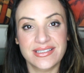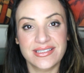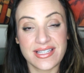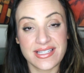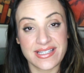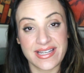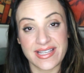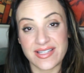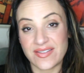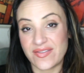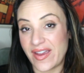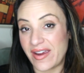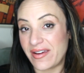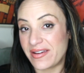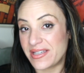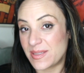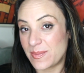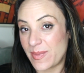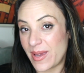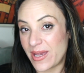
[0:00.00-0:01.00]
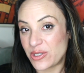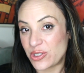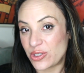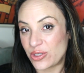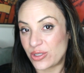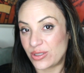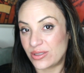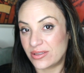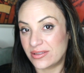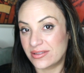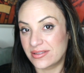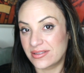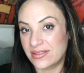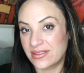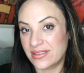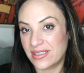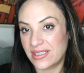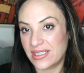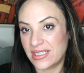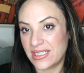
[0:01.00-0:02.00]
this day's very special.
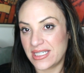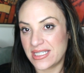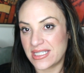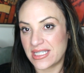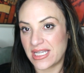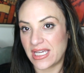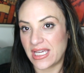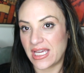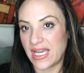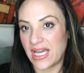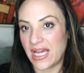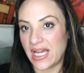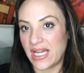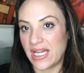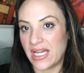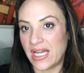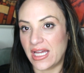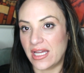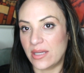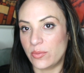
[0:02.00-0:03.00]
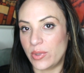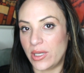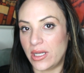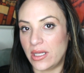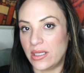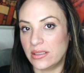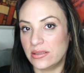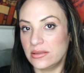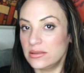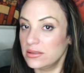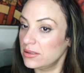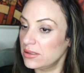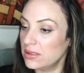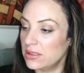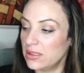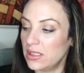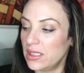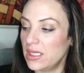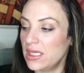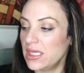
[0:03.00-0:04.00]
He's like, yeah, well,
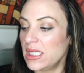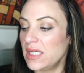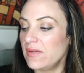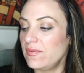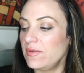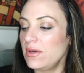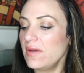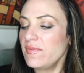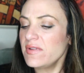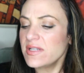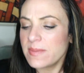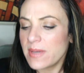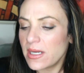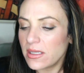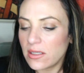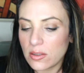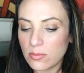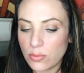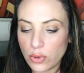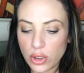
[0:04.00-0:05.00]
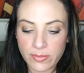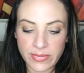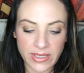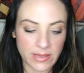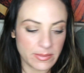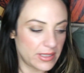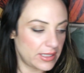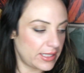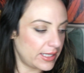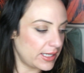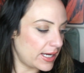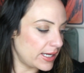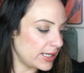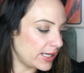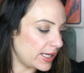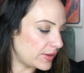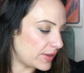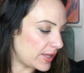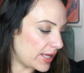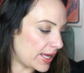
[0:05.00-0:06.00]
if you have to spend a little more, baby, I
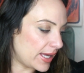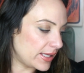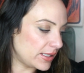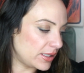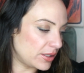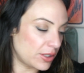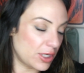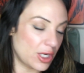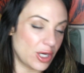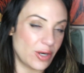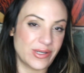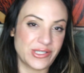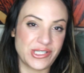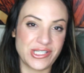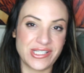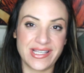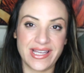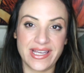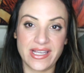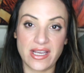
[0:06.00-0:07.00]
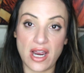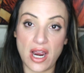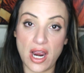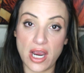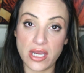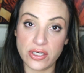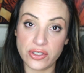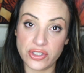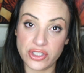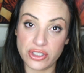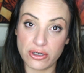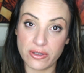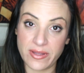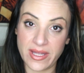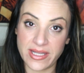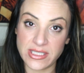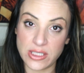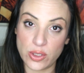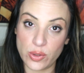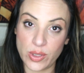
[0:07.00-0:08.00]
get that, And she's like, are you sure
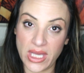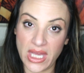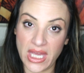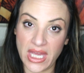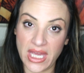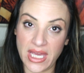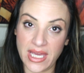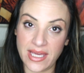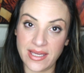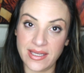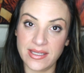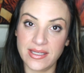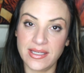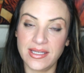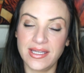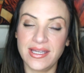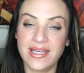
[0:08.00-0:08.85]
that's okay?